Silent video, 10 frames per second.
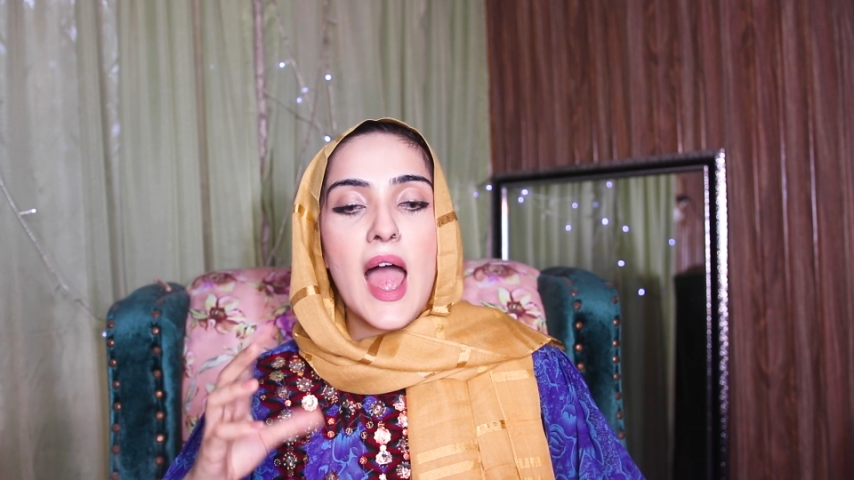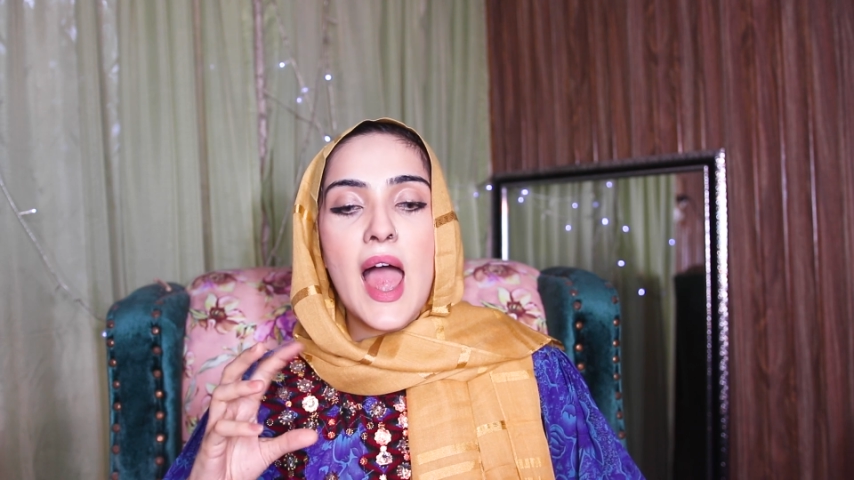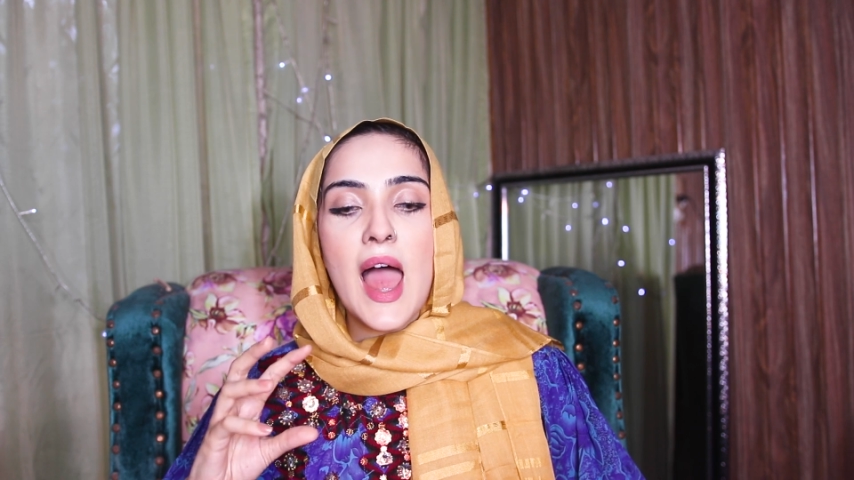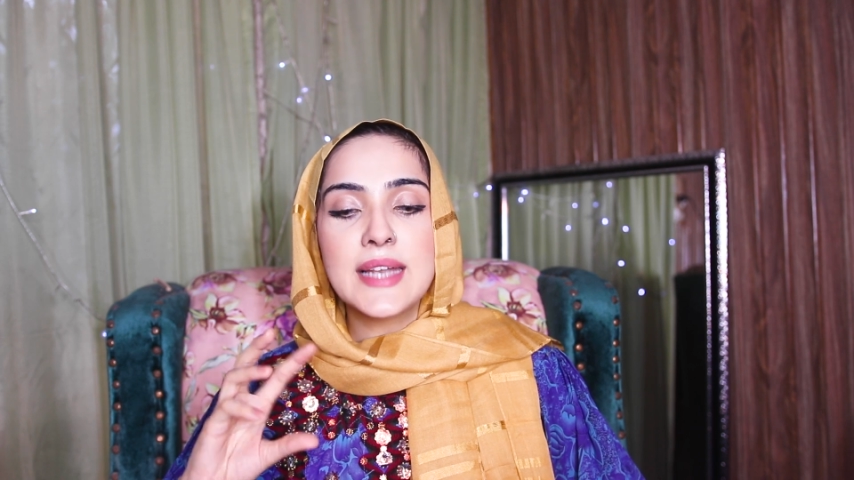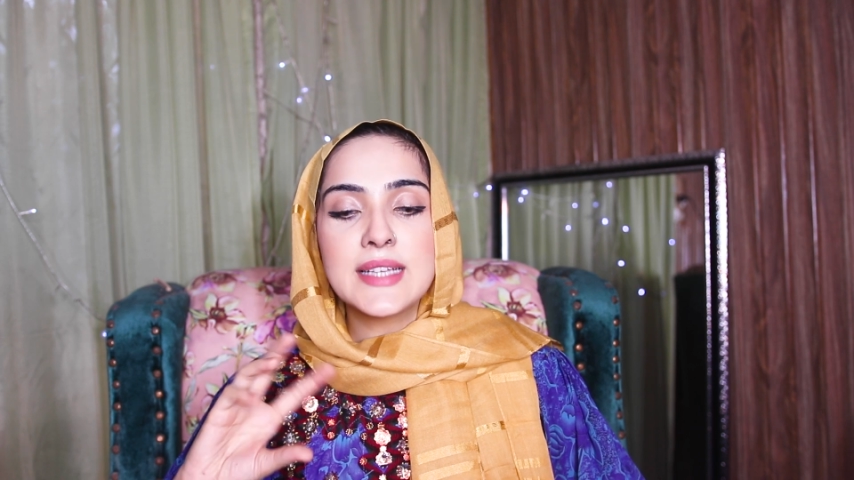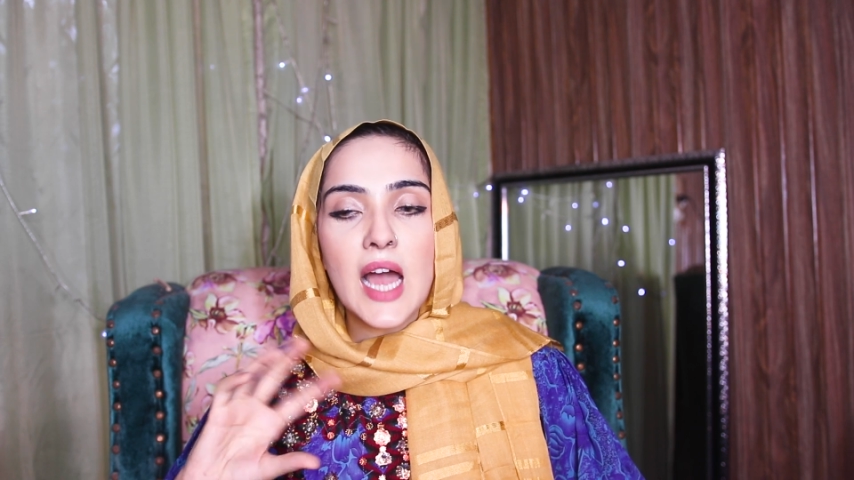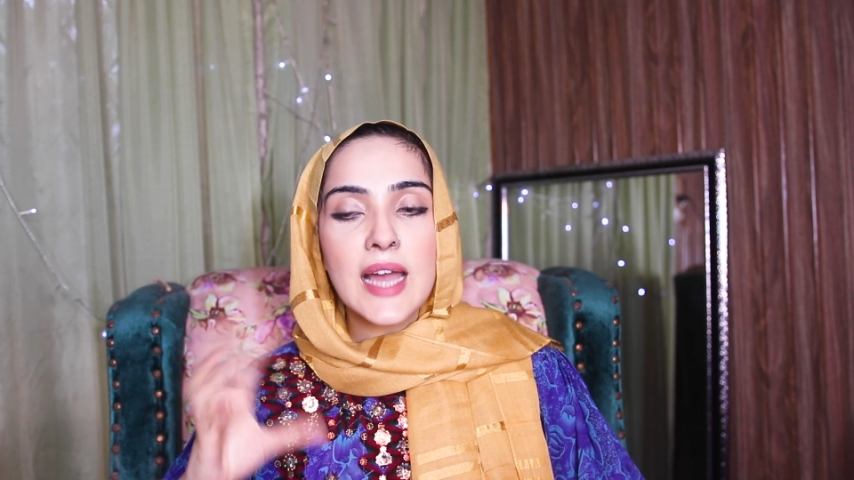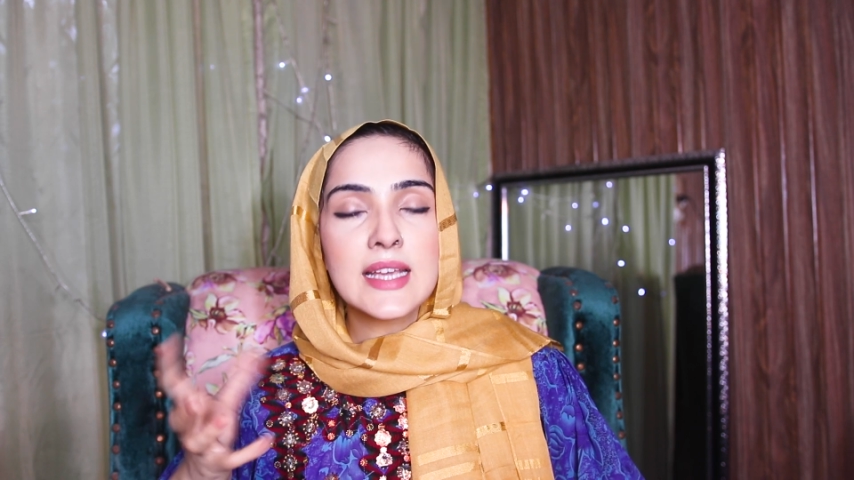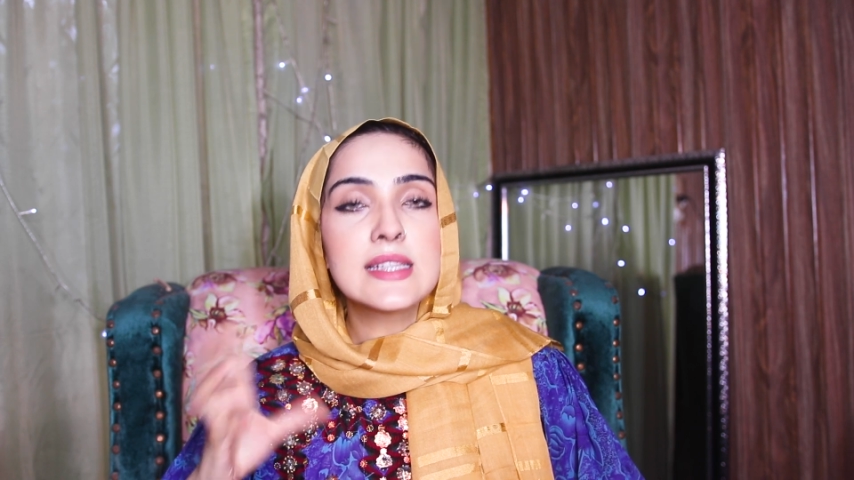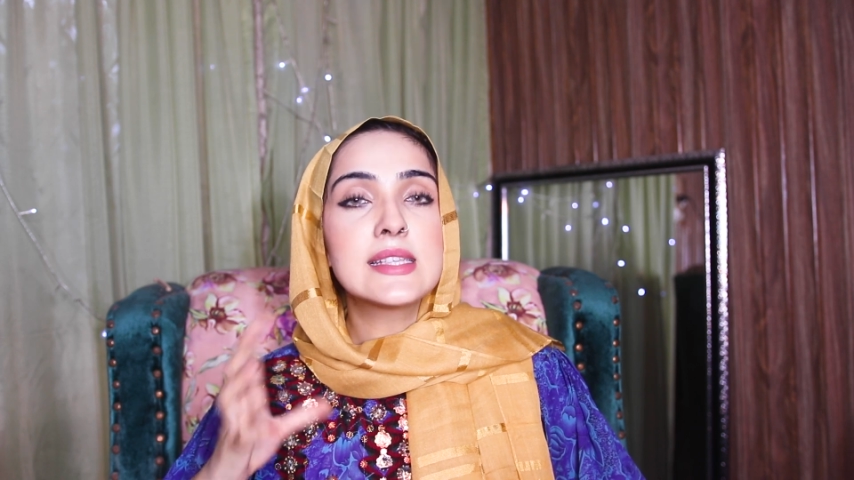and
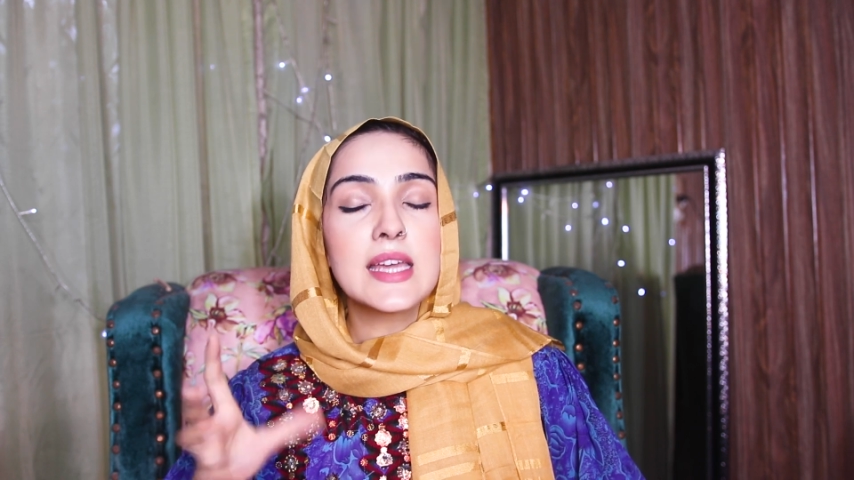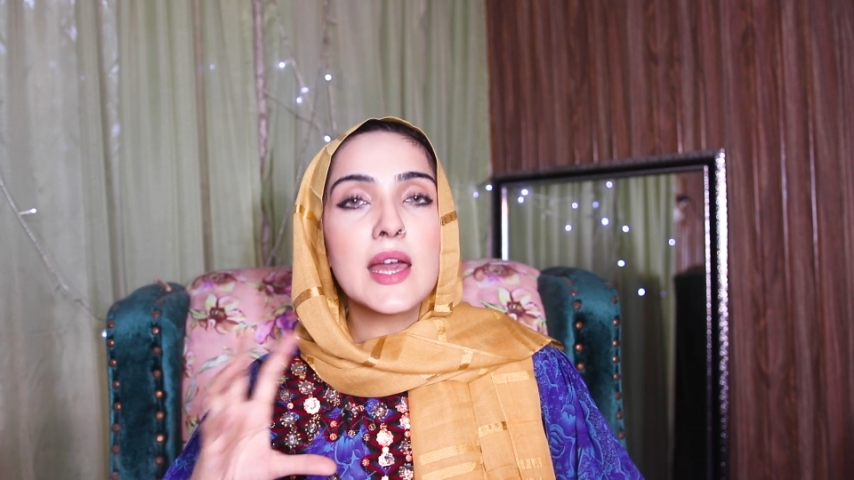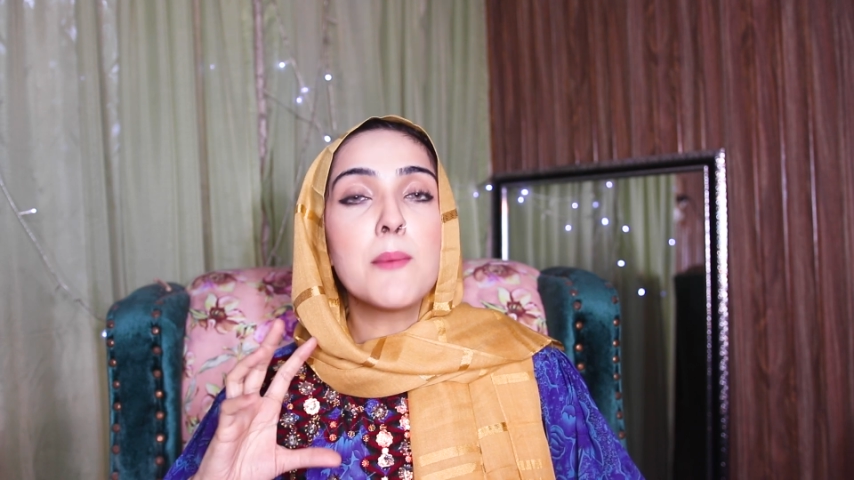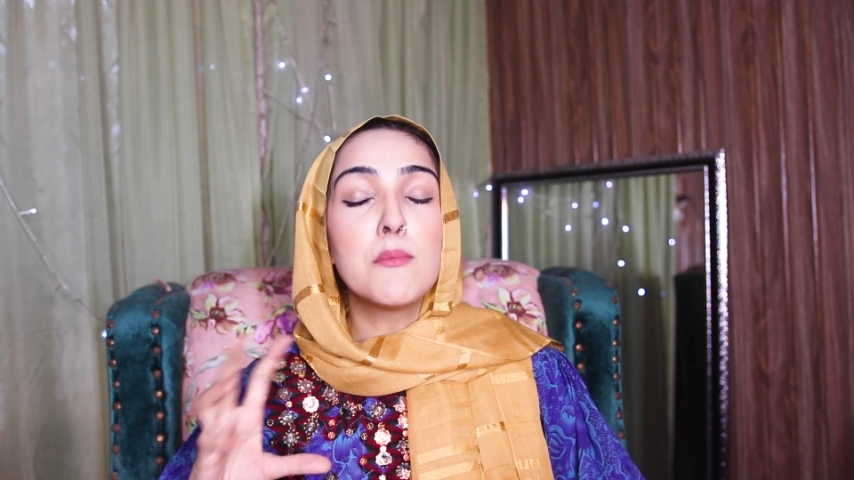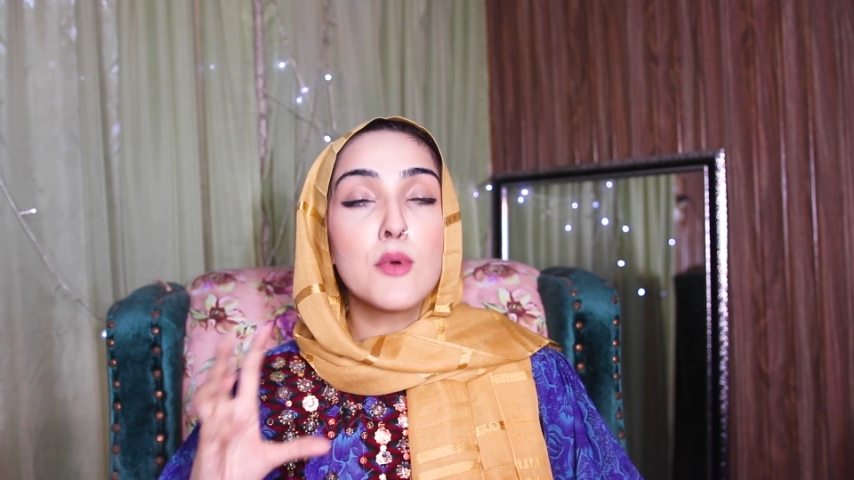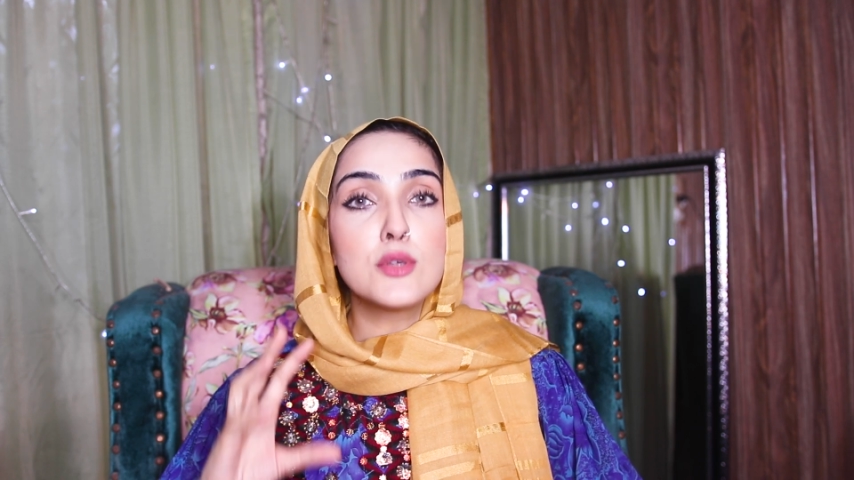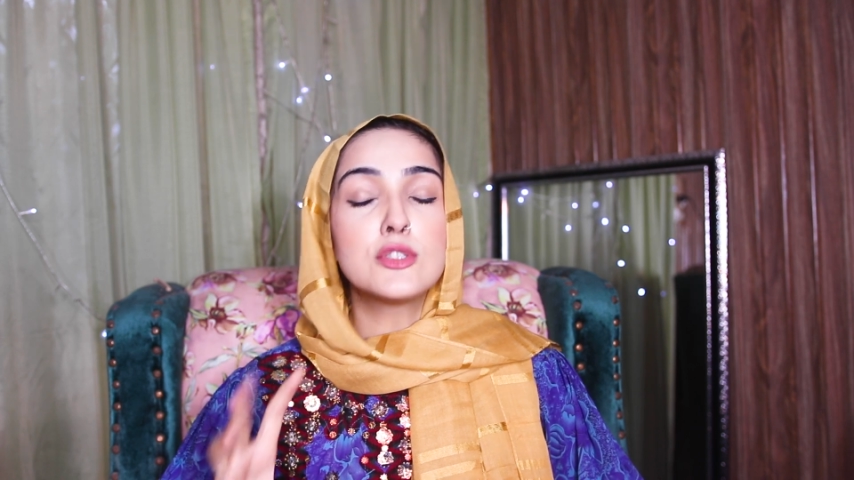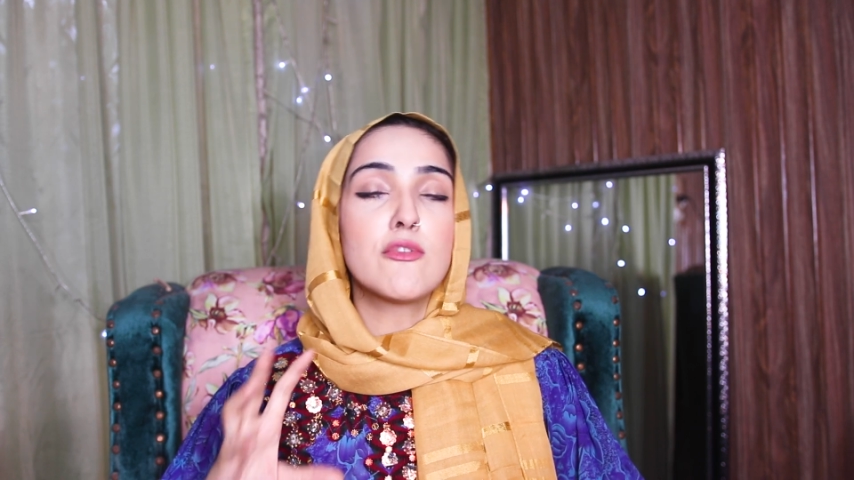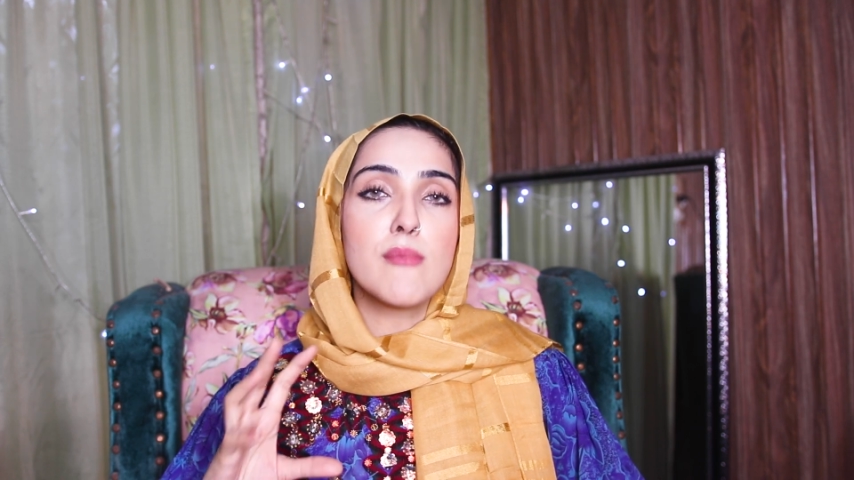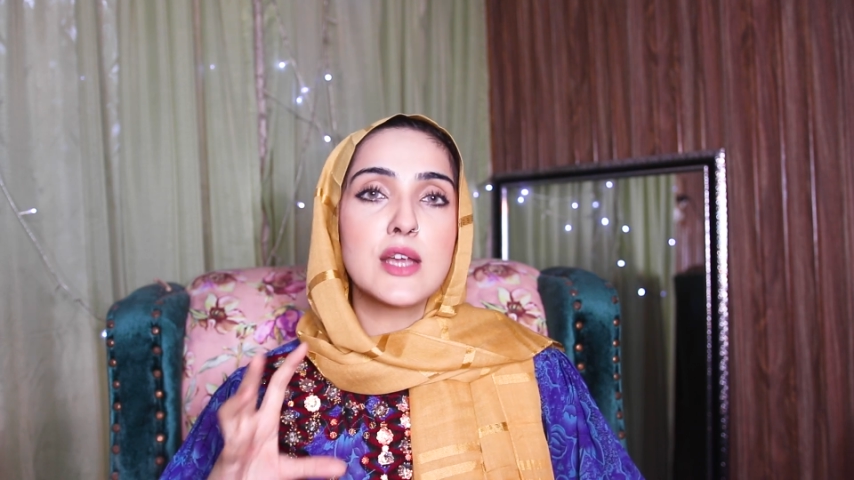I can see that most of